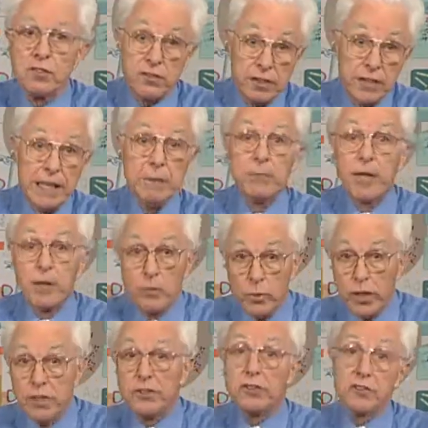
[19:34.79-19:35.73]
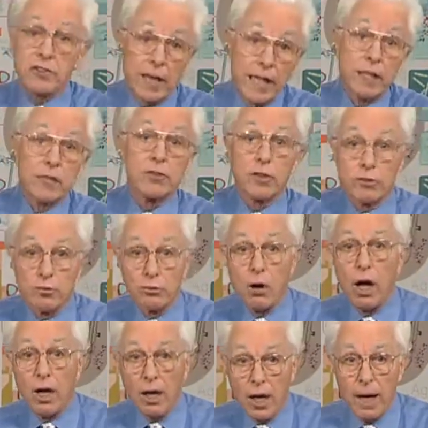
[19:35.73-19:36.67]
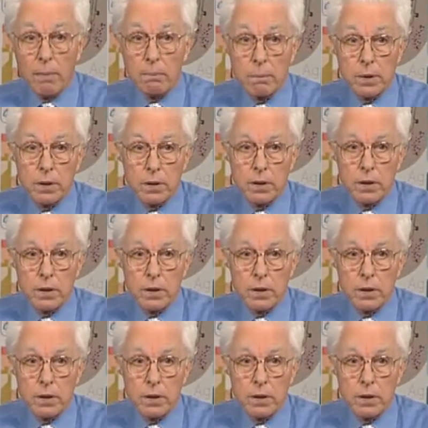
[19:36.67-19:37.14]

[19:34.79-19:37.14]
scheme that we decided to draw up.